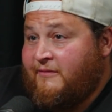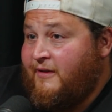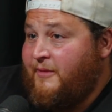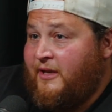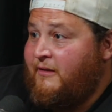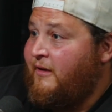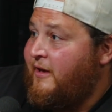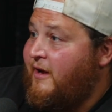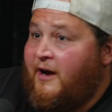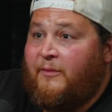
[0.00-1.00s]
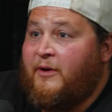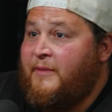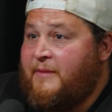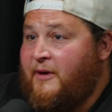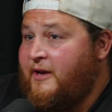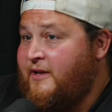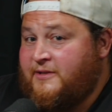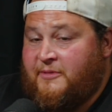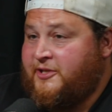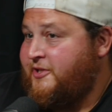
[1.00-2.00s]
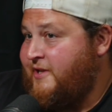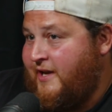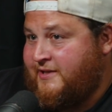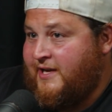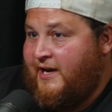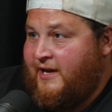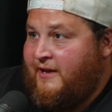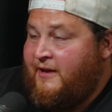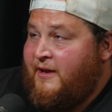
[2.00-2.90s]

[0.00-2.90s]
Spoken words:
I mean, like, I want to make money as much as the next guy.